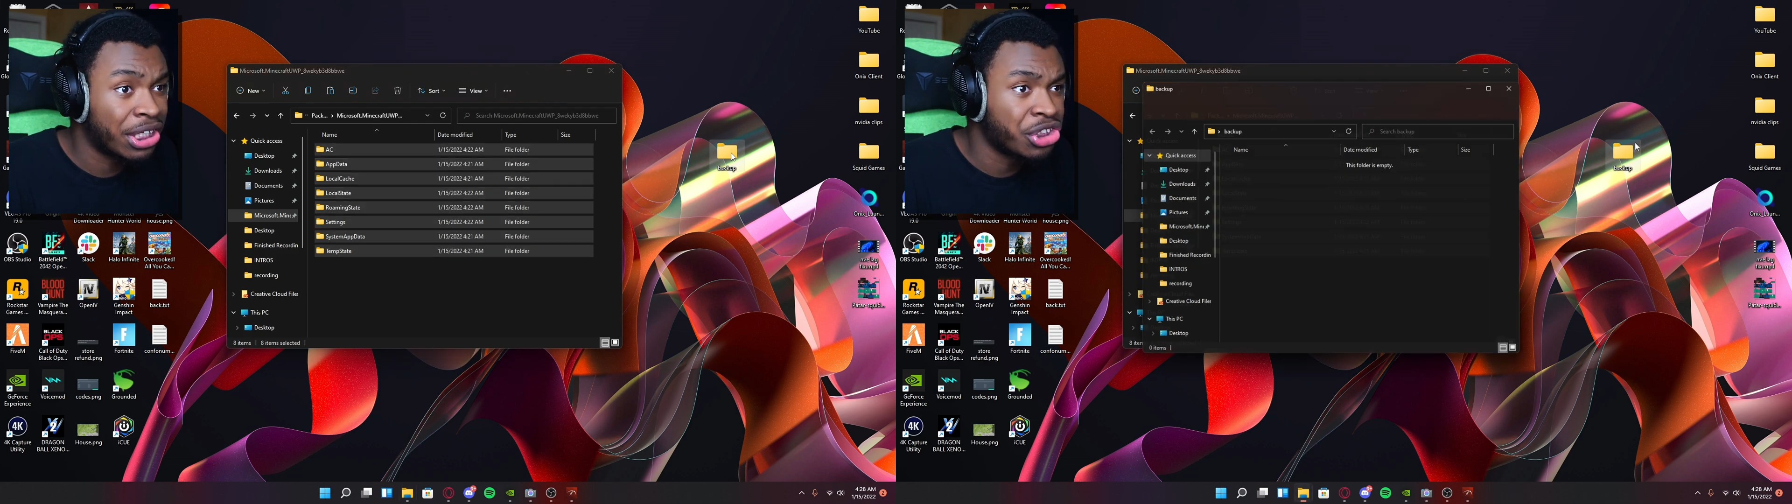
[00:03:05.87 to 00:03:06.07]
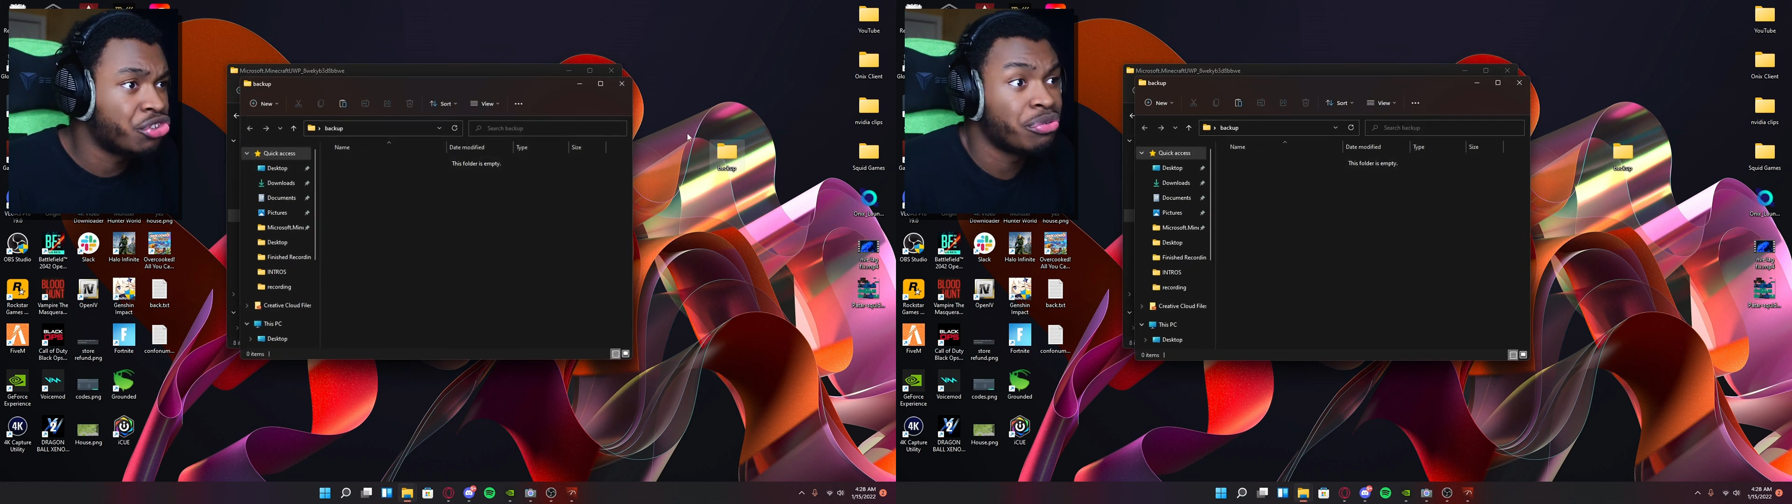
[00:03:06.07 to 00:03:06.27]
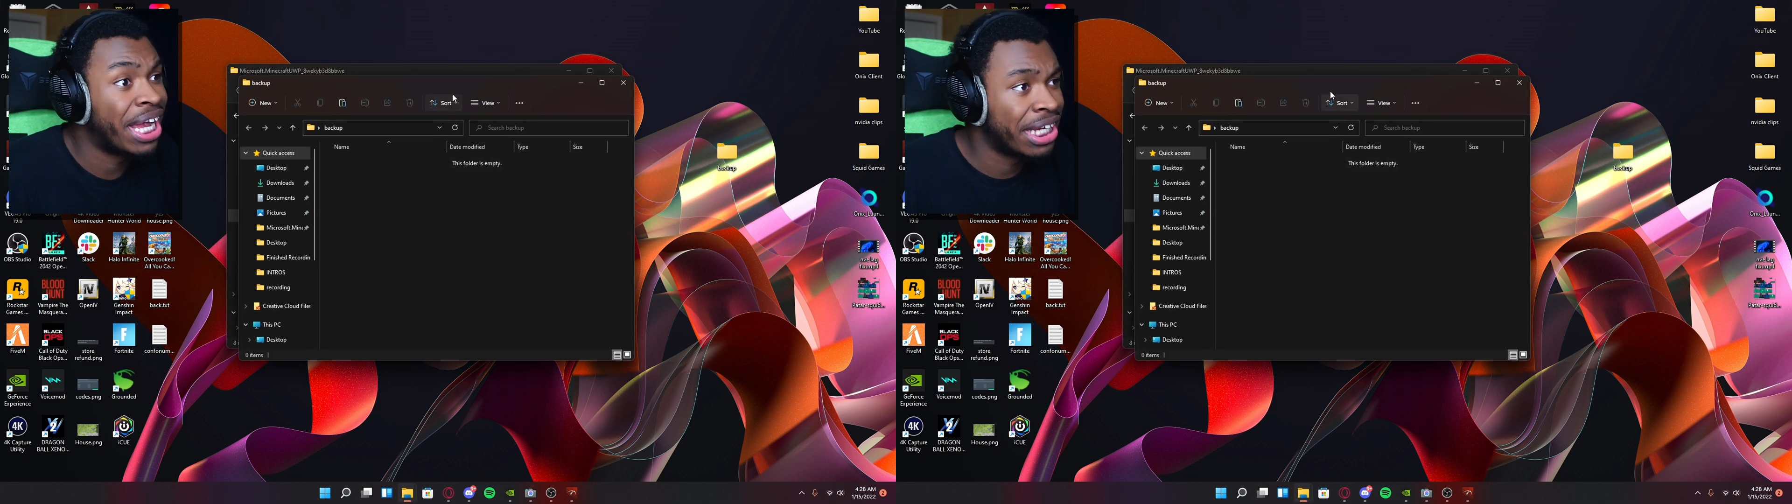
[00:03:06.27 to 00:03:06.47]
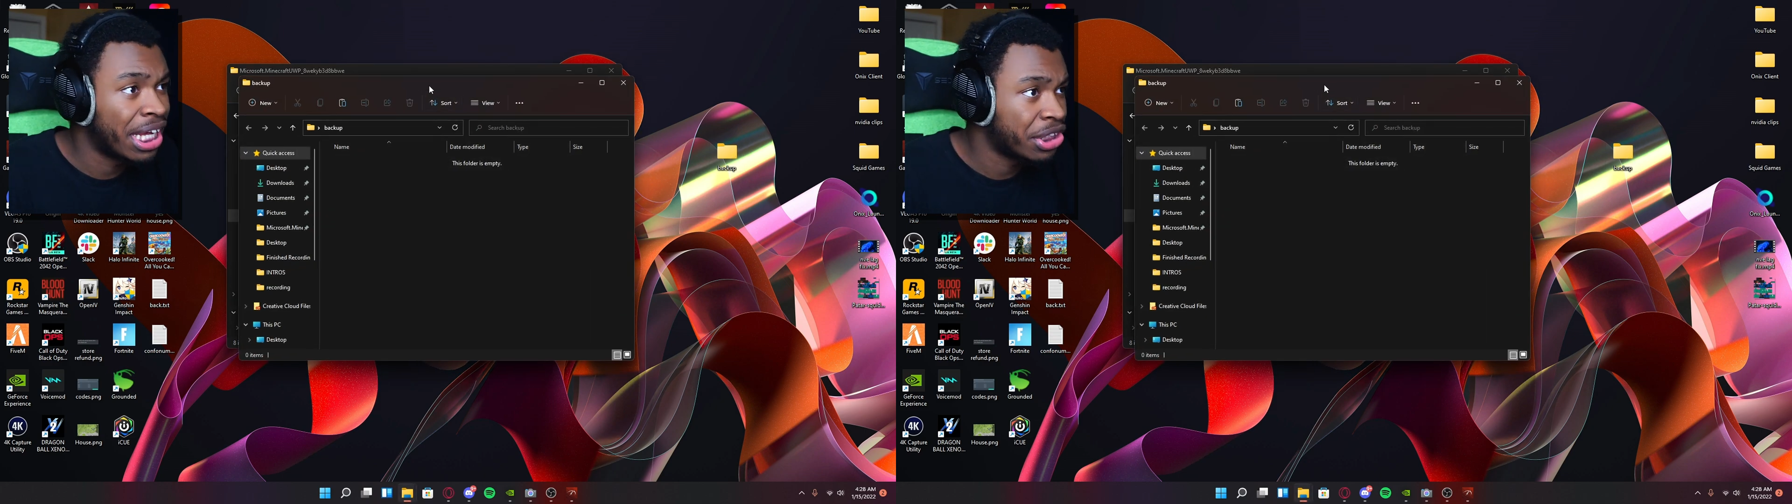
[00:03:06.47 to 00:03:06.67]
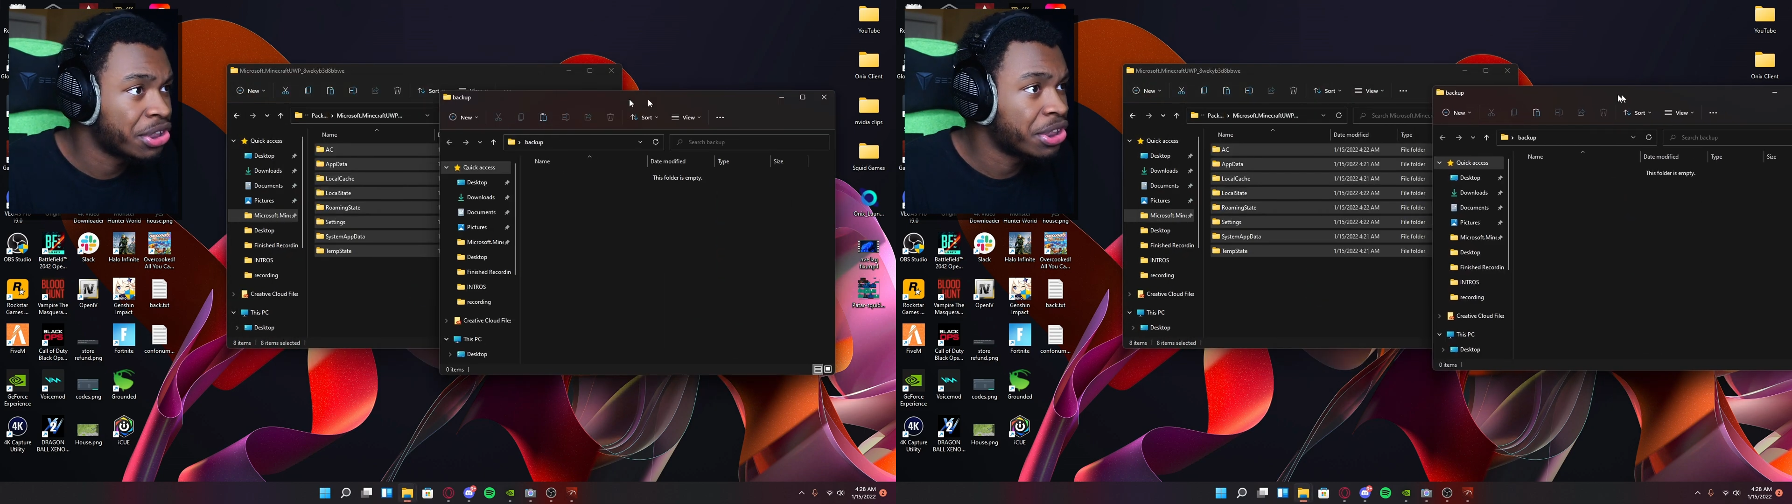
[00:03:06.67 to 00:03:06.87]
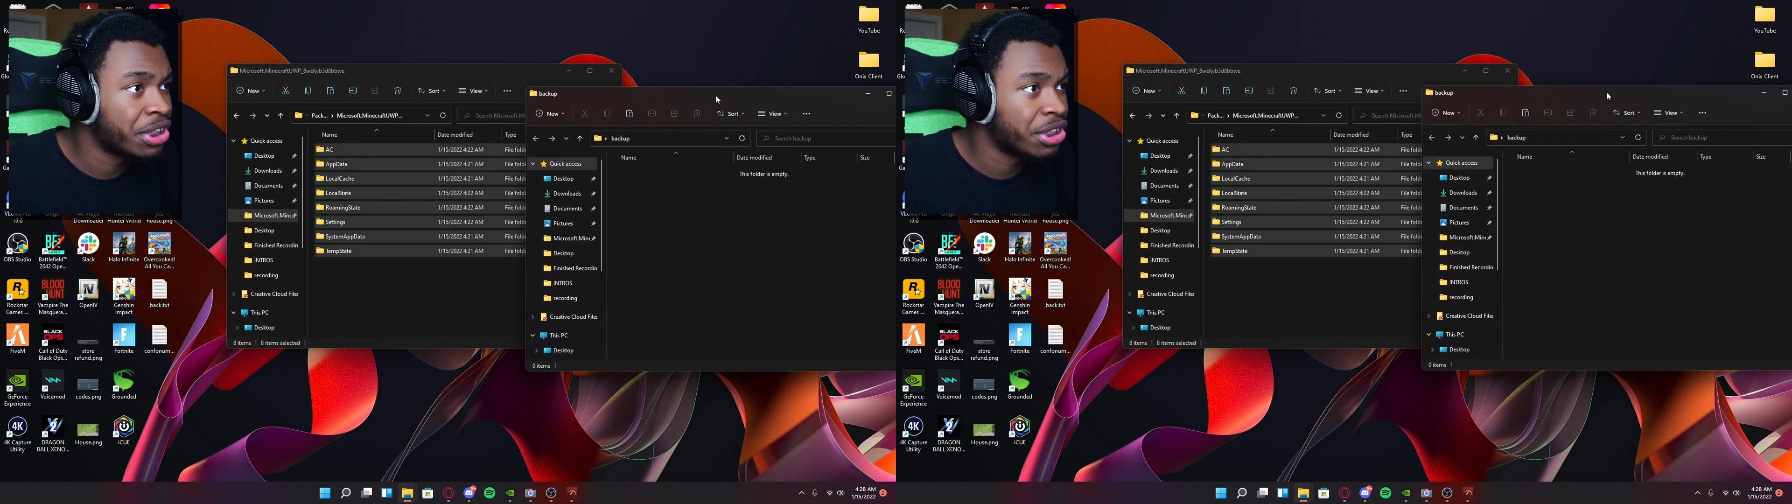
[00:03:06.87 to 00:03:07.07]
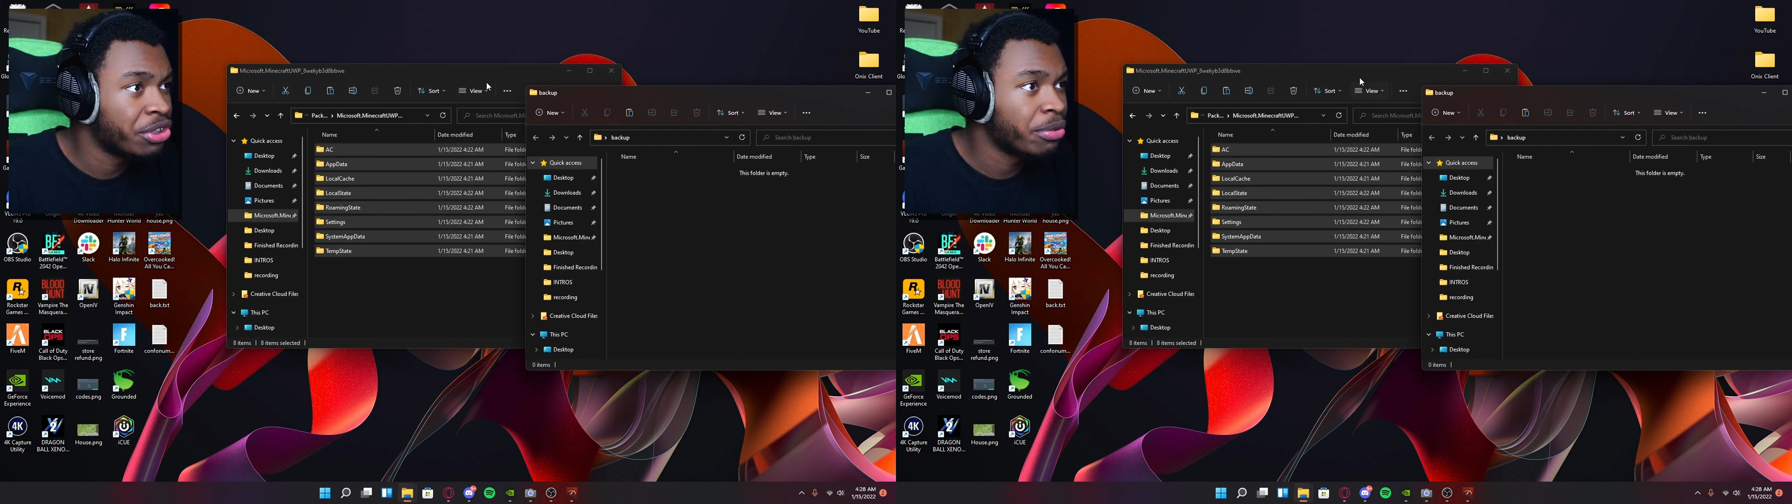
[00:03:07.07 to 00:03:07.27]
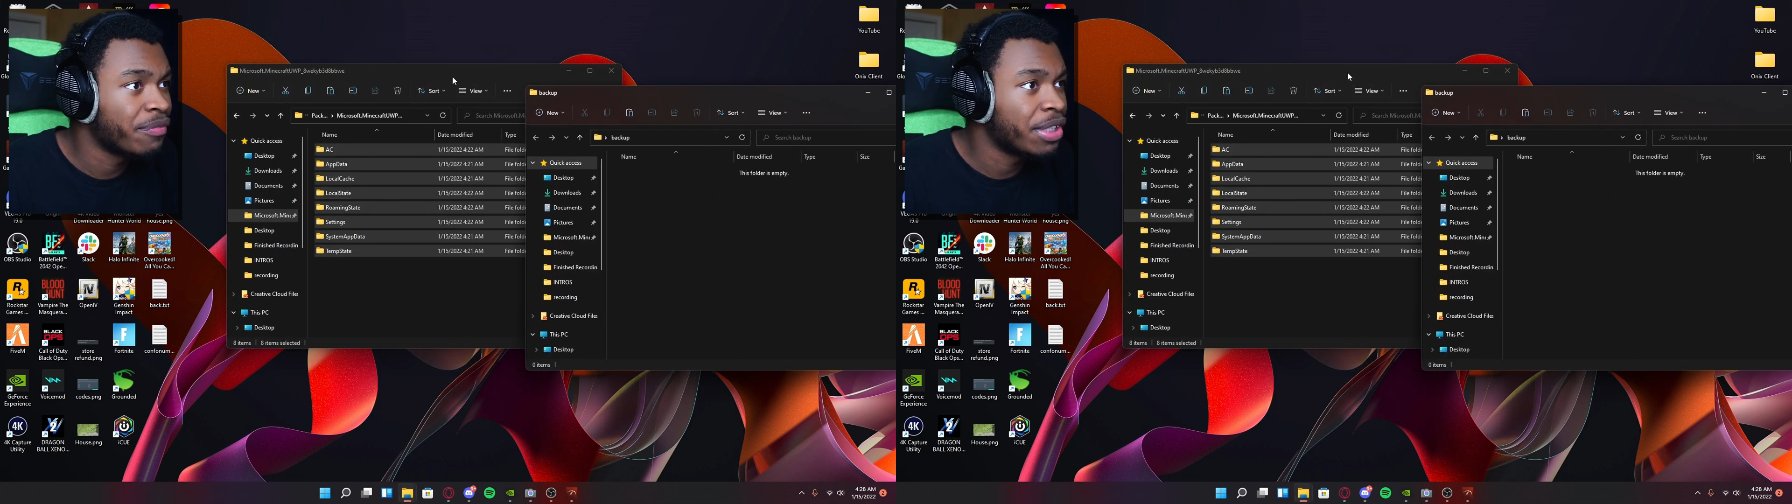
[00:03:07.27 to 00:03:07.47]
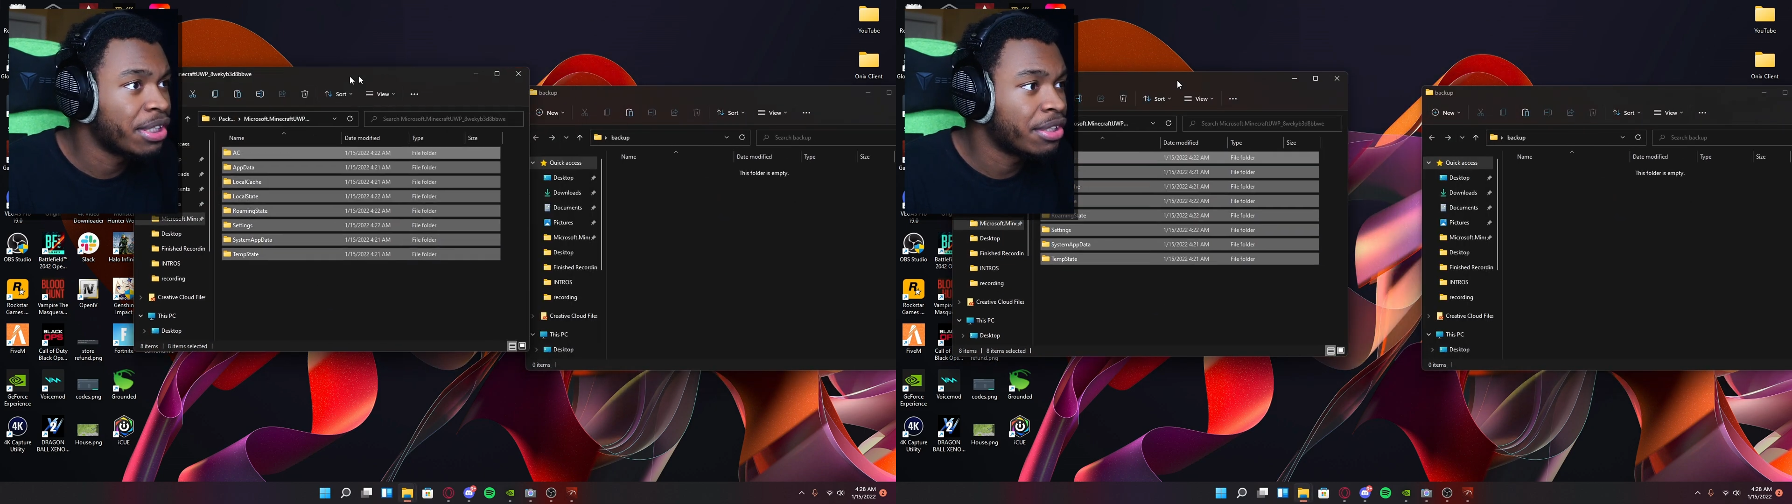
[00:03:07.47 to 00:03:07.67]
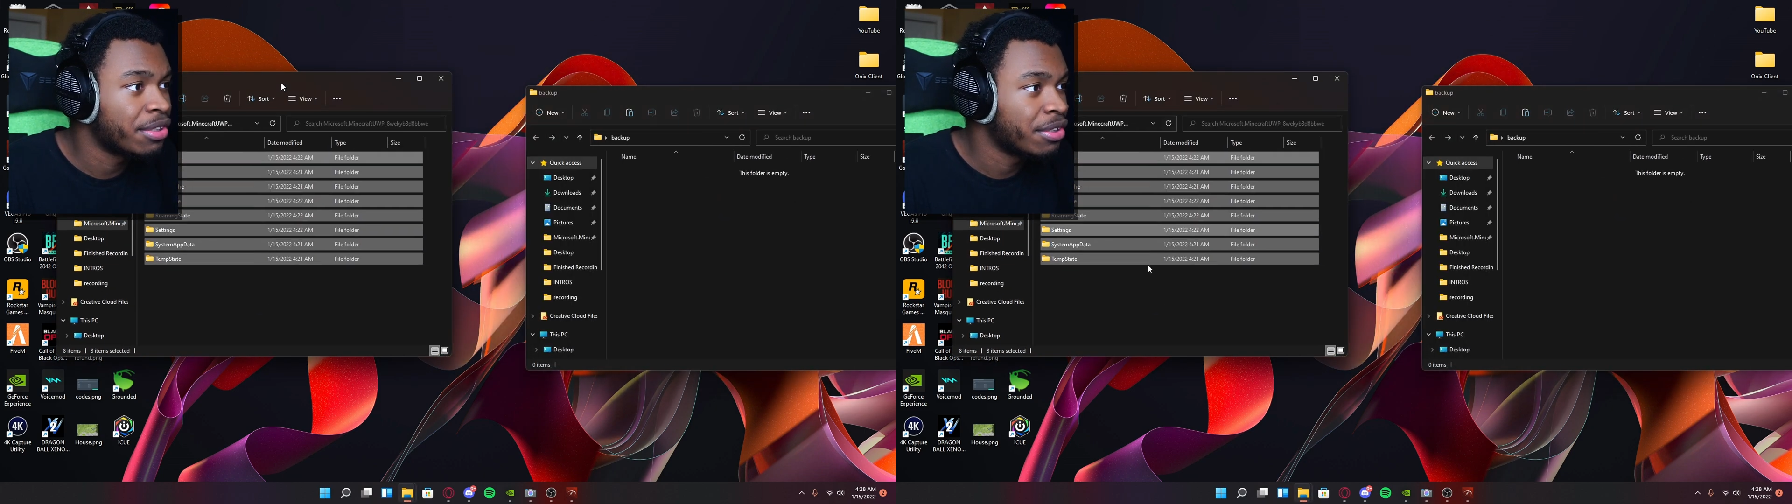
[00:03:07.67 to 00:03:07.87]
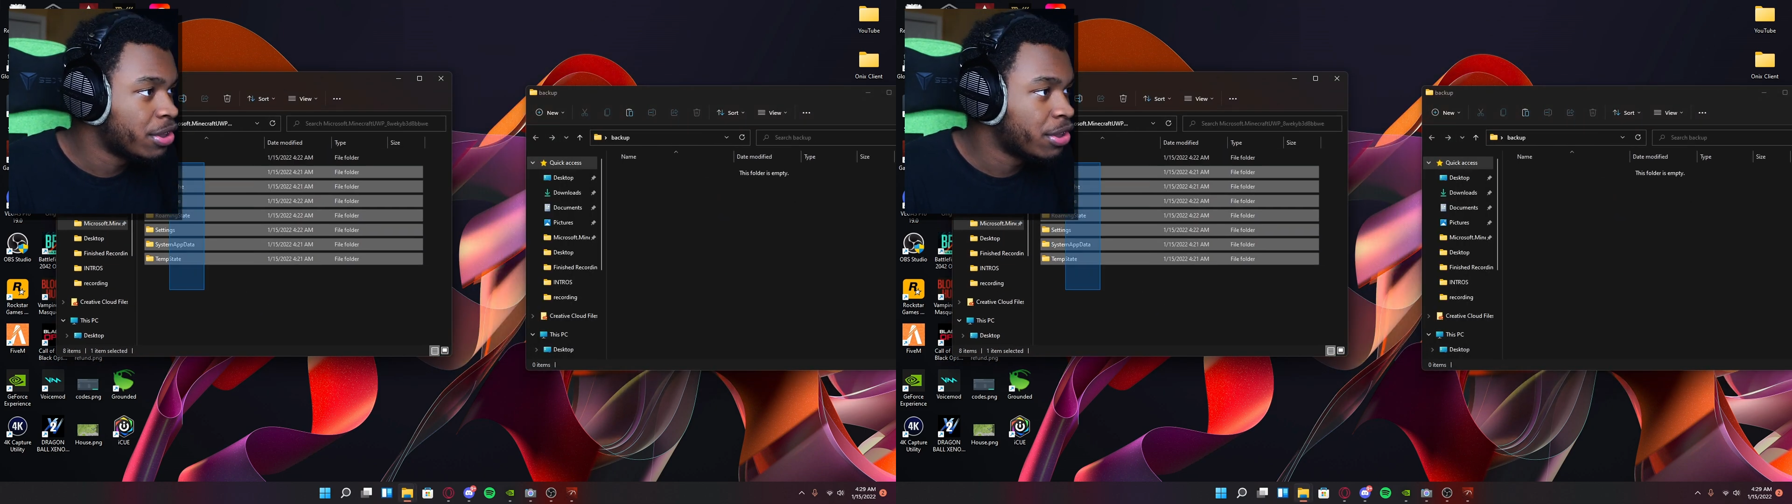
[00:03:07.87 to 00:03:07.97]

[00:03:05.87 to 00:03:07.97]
Just drag it actually, because you don't even need this.